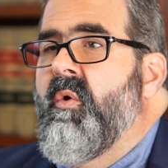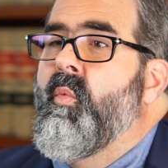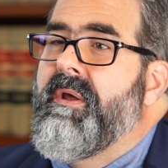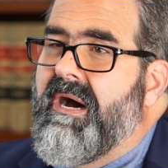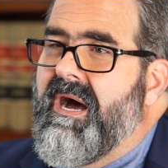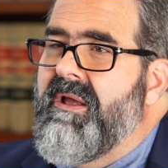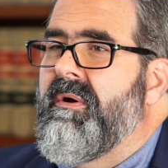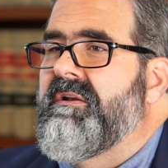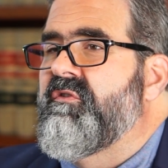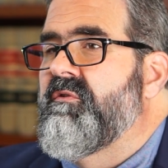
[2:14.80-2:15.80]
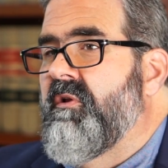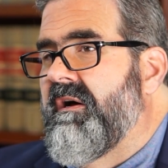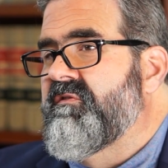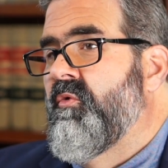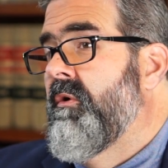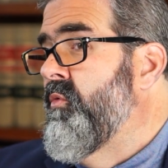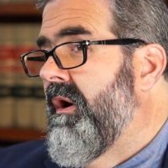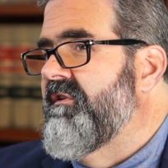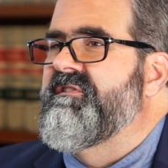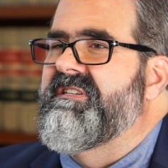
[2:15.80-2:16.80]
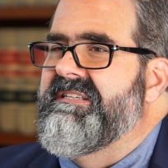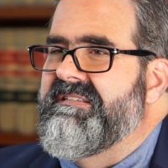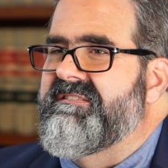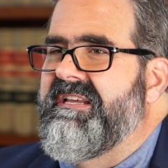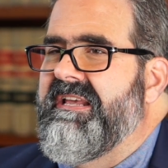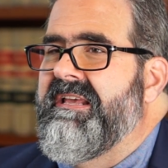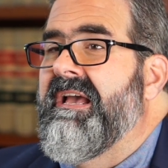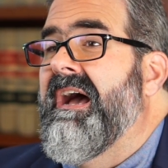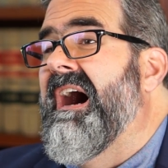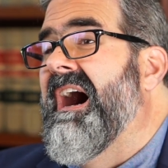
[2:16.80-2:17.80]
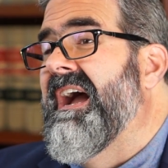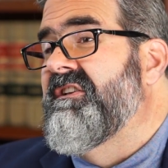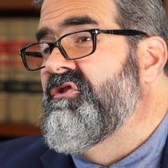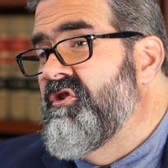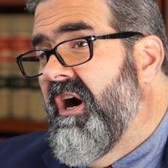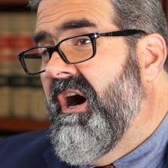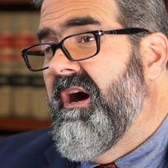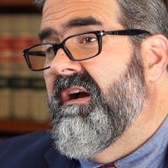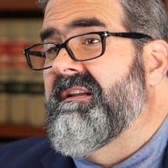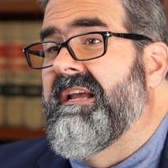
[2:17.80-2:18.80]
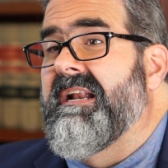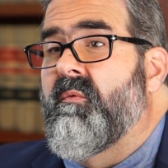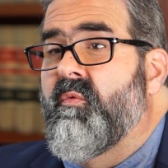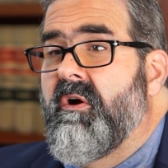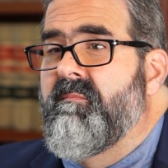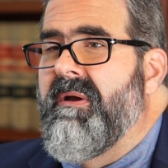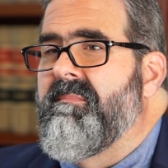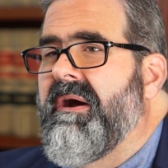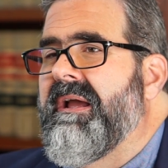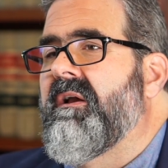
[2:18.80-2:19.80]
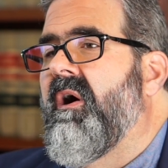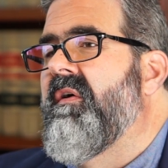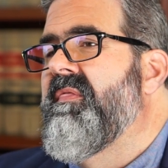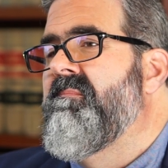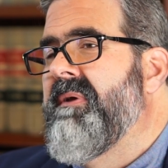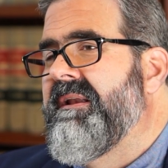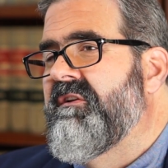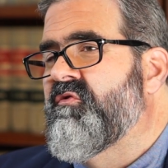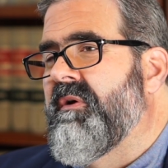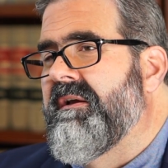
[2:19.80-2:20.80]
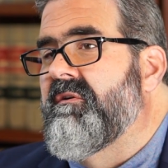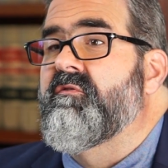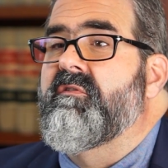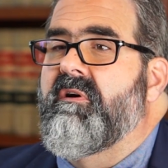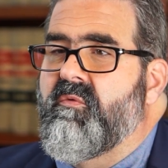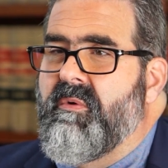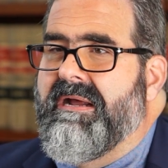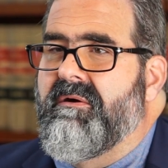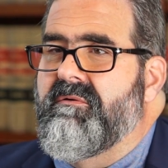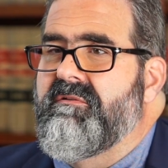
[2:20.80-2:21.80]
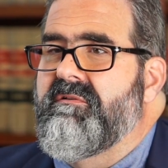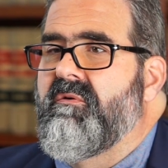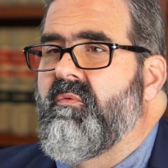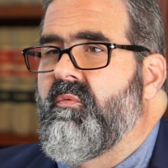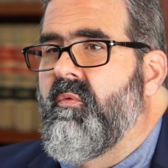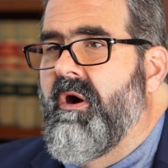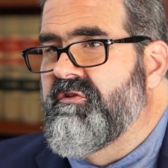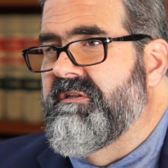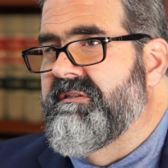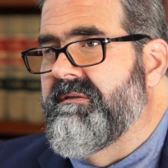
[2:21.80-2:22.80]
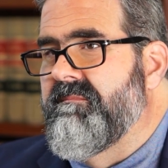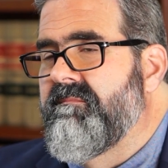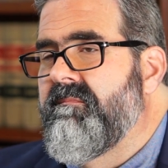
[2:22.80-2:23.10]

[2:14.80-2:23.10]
When I went to law school in Washington, D.C., I jogged and I rode my bike on the many trails around Washington.